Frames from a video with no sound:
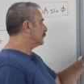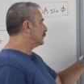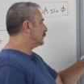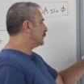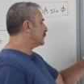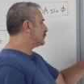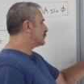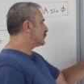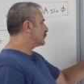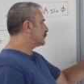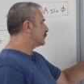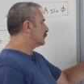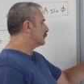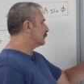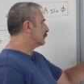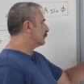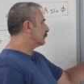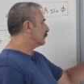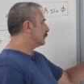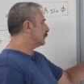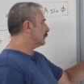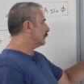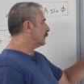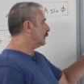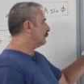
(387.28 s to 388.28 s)
is
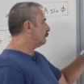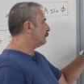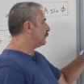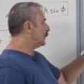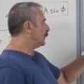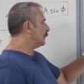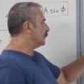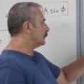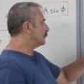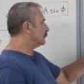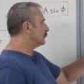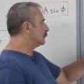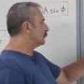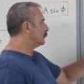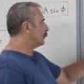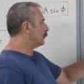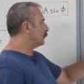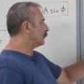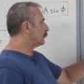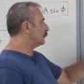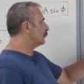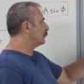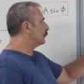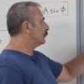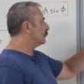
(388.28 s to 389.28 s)
uh, applying
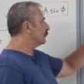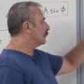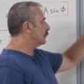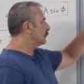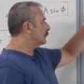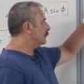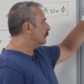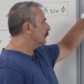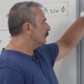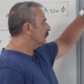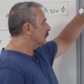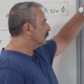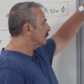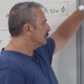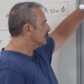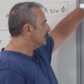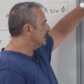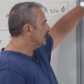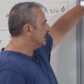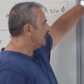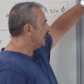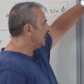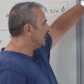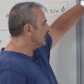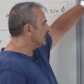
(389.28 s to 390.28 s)
torque,
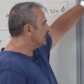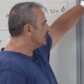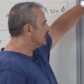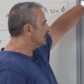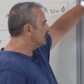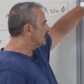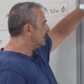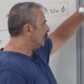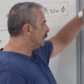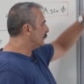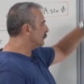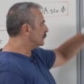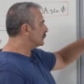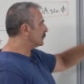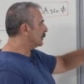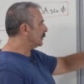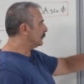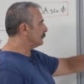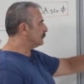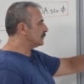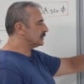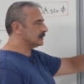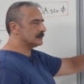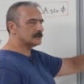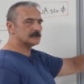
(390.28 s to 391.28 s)
the length times
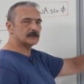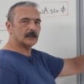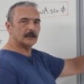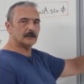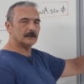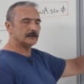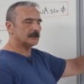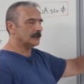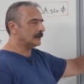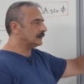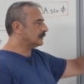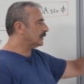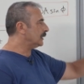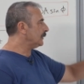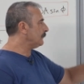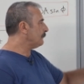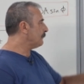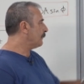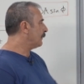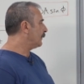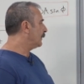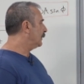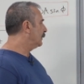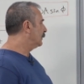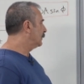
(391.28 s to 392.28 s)
mg sine theta.
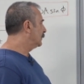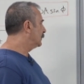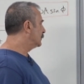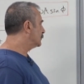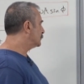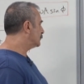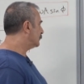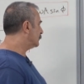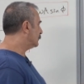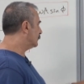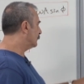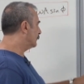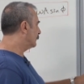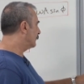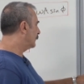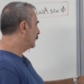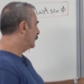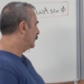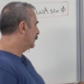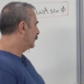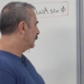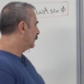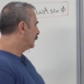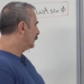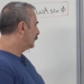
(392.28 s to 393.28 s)
So
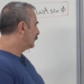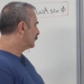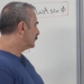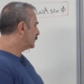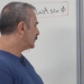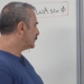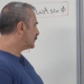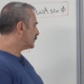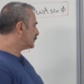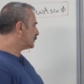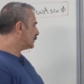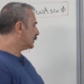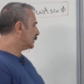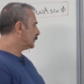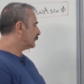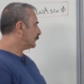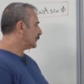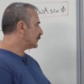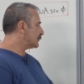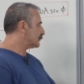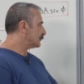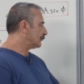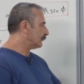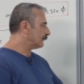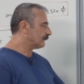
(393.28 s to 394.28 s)
this is the
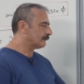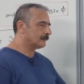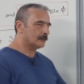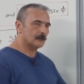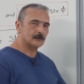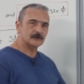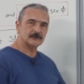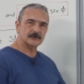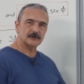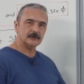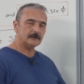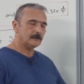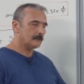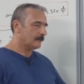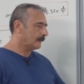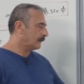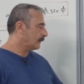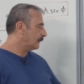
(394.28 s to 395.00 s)
equation of motion.